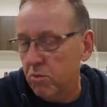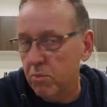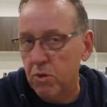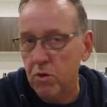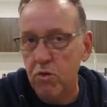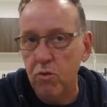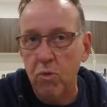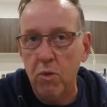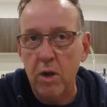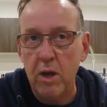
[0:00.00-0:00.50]

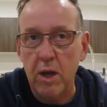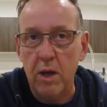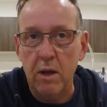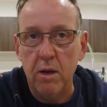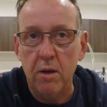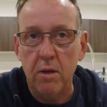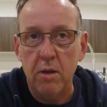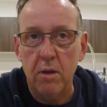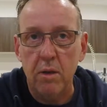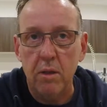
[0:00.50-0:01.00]

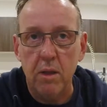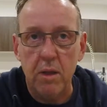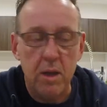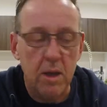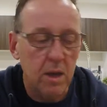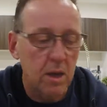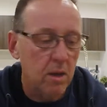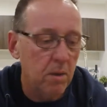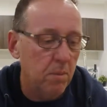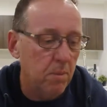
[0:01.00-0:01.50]
between
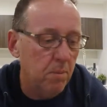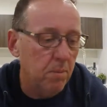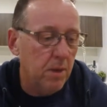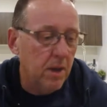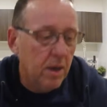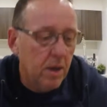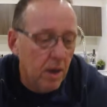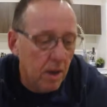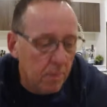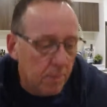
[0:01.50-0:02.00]
the
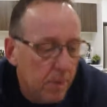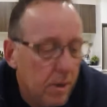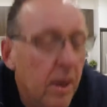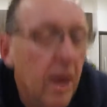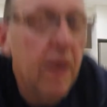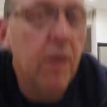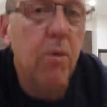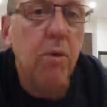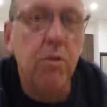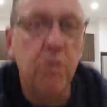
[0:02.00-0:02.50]
pickup
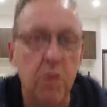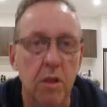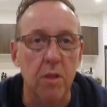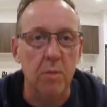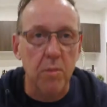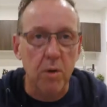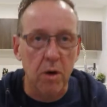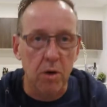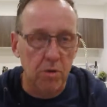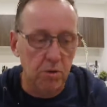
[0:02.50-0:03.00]
and also the
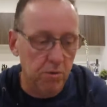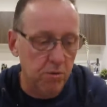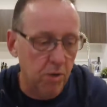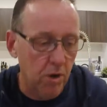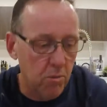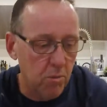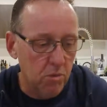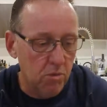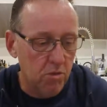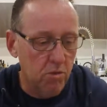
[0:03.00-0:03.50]

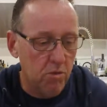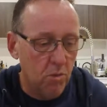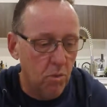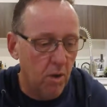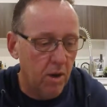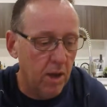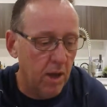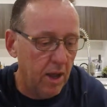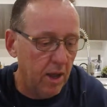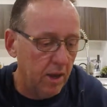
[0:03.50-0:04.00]
microphone, which is
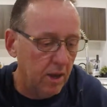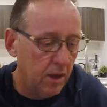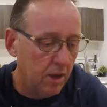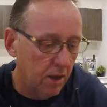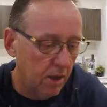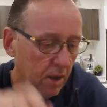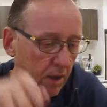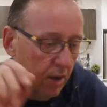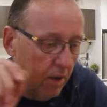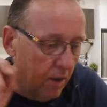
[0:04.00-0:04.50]
quite handy.
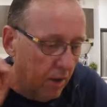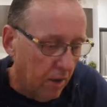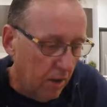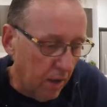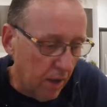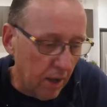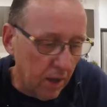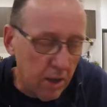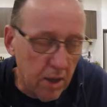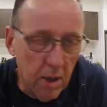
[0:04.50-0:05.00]

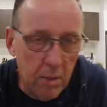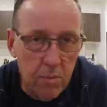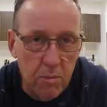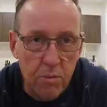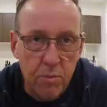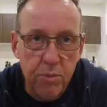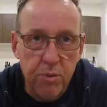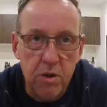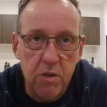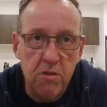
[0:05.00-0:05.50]
It comes
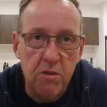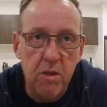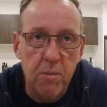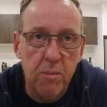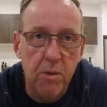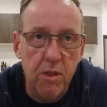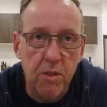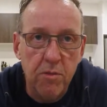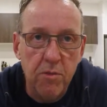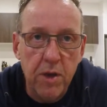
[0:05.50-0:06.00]
preset
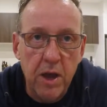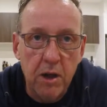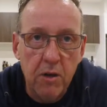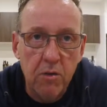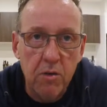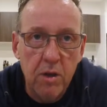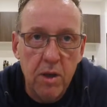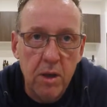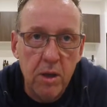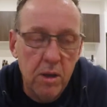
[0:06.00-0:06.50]
by the
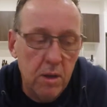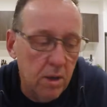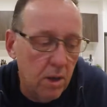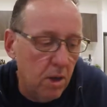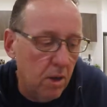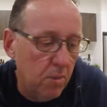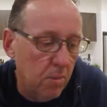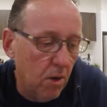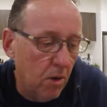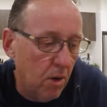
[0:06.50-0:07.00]
factory.
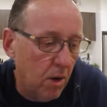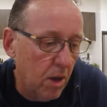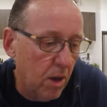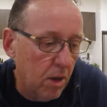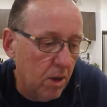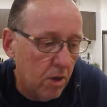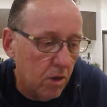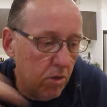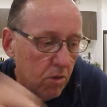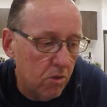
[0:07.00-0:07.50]
I
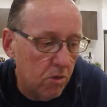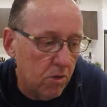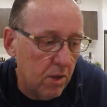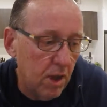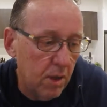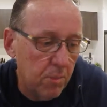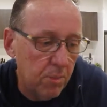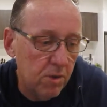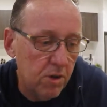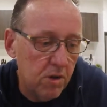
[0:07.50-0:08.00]
used
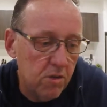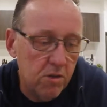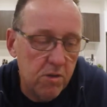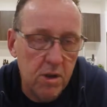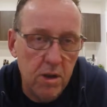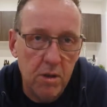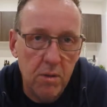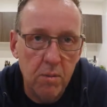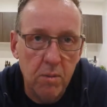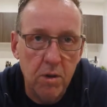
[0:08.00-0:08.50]
that
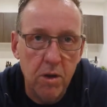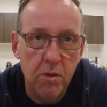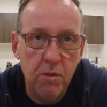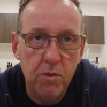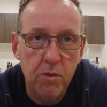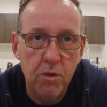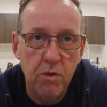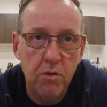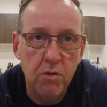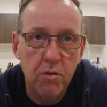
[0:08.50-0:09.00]
preset when I
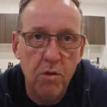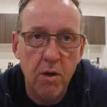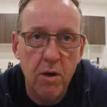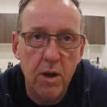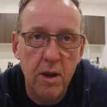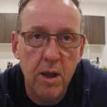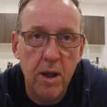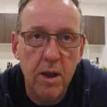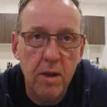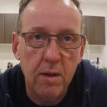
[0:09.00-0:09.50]
first tried it
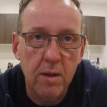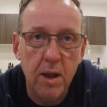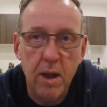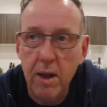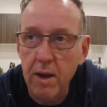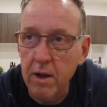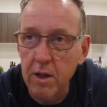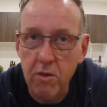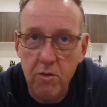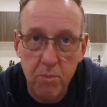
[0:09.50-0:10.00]
out,
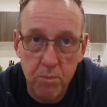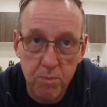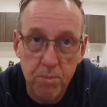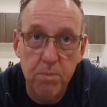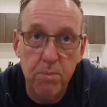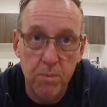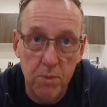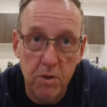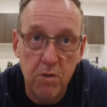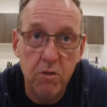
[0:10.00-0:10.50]
and it's
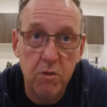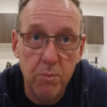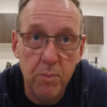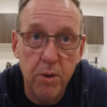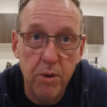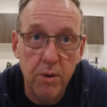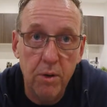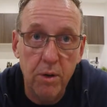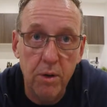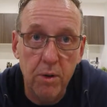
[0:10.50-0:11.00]

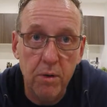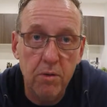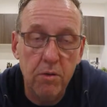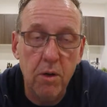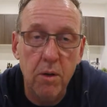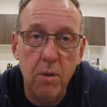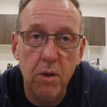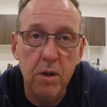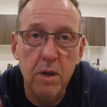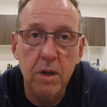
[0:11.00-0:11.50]
spot on,
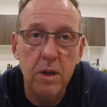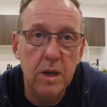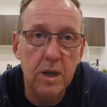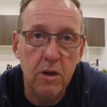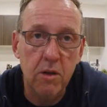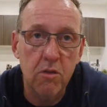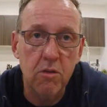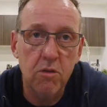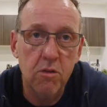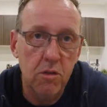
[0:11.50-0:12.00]
so I didn't
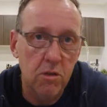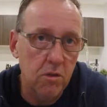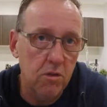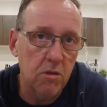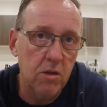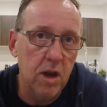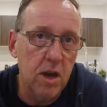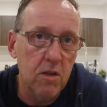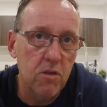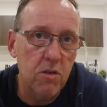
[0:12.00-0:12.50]
need to
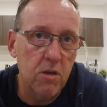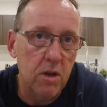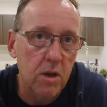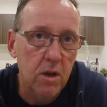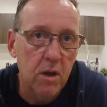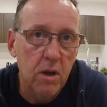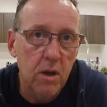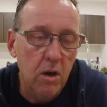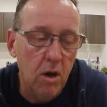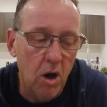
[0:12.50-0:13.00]
change it.
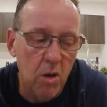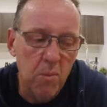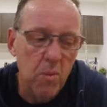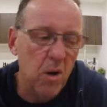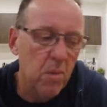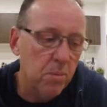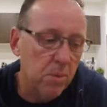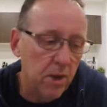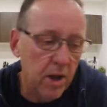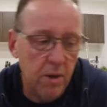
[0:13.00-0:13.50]
I
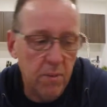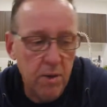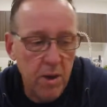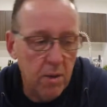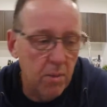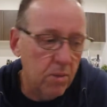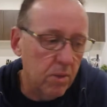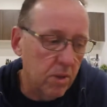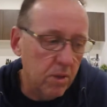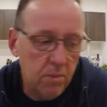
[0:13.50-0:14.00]
might play around
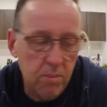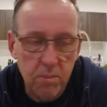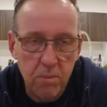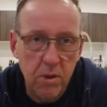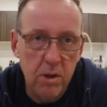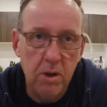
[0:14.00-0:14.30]
with it,